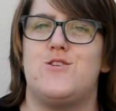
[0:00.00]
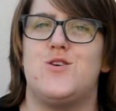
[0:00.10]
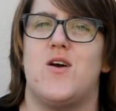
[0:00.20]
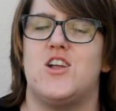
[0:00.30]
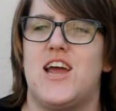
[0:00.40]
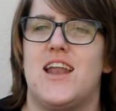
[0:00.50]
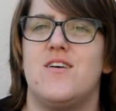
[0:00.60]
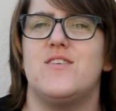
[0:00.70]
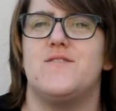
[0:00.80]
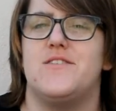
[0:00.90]
our
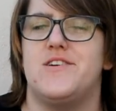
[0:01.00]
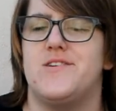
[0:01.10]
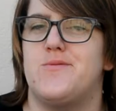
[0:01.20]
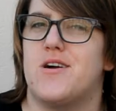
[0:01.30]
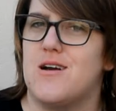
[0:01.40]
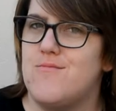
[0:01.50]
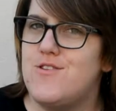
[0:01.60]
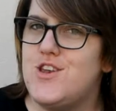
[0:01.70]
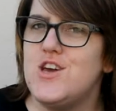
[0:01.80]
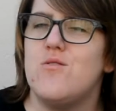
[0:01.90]
channel. If you're new here, welcome
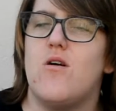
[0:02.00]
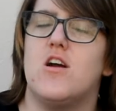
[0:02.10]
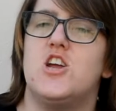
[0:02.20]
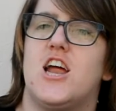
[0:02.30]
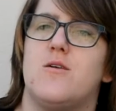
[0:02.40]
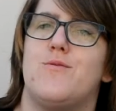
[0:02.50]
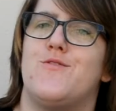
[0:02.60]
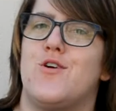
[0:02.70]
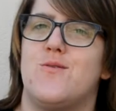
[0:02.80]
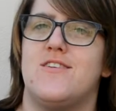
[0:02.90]
to our channel.
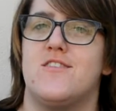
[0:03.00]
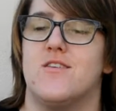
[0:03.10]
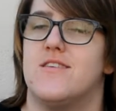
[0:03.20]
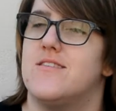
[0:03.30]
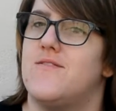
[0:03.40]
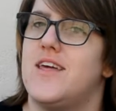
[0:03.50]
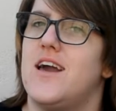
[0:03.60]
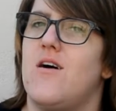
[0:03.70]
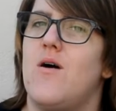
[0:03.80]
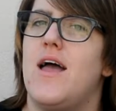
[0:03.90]
Before we start this
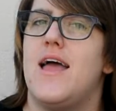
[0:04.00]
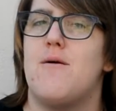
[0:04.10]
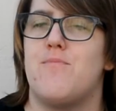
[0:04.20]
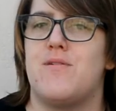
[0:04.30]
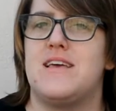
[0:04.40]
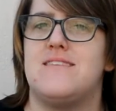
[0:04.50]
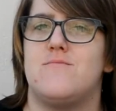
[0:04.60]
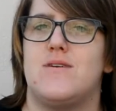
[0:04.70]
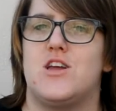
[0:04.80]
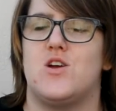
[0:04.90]
video, please
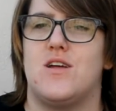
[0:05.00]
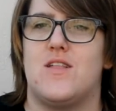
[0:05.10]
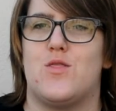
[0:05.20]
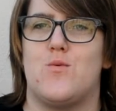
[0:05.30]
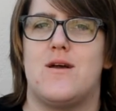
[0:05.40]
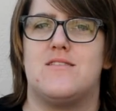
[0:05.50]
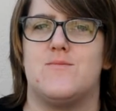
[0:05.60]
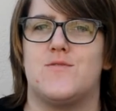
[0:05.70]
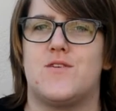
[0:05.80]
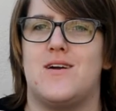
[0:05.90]
make sure to hit the red
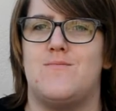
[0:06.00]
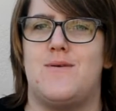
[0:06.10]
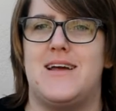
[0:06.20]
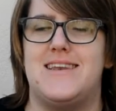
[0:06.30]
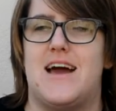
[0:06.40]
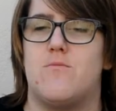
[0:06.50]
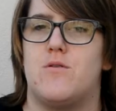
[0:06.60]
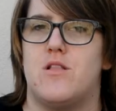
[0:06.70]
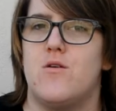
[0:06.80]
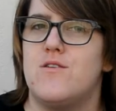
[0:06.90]
subscribe button down
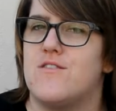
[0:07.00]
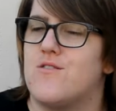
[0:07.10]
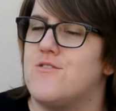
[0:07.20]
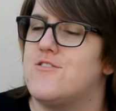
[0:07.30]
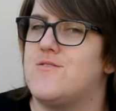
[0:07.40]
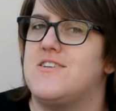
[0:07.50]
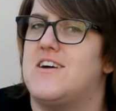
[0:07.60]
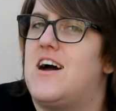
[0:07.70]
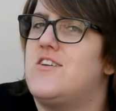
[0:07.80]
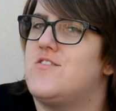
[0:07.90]
below because our goal is to reach
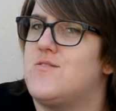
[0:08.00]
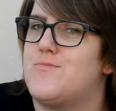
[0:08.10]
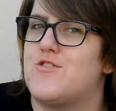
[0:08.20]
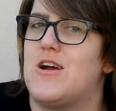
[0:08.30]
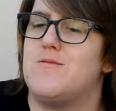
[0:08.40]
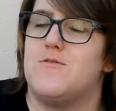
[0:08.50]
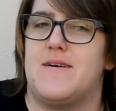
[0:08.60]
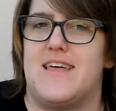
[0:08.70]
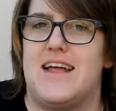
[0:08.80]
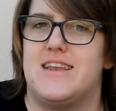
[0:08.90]
100 subscribers by
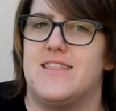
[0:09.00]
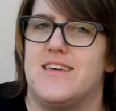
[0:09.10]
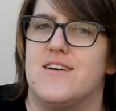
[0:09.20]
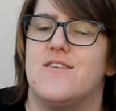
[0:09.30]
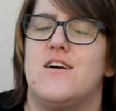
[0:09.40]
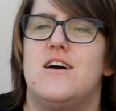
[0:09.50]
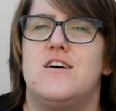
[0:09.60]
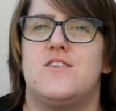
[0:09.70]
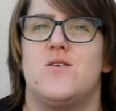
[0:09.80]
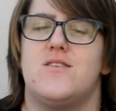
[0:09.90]
the end of the year.
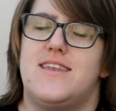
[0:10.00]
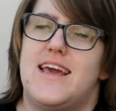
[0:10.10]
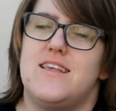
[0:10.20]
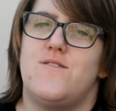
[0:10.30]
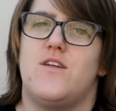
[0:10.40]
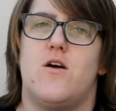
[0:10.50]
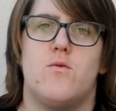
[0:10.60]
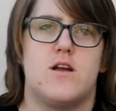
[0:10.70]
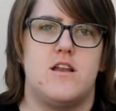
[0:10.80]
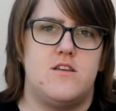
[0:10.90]
So in today's video,
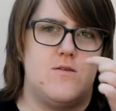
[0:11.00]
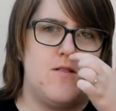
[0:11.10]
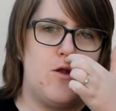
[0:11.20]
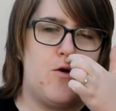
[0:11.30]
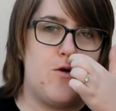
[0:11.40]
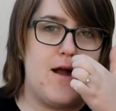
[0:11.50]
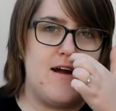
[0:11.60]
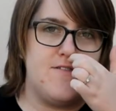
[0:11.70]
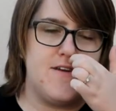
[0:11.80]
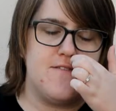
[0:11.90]
we're going to do a little
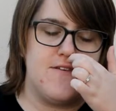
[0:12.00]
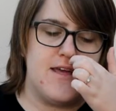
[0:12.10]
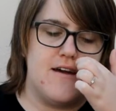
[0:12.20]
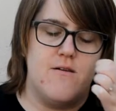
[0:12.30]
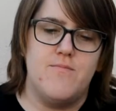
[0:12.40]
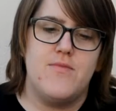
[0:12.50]
crafting video.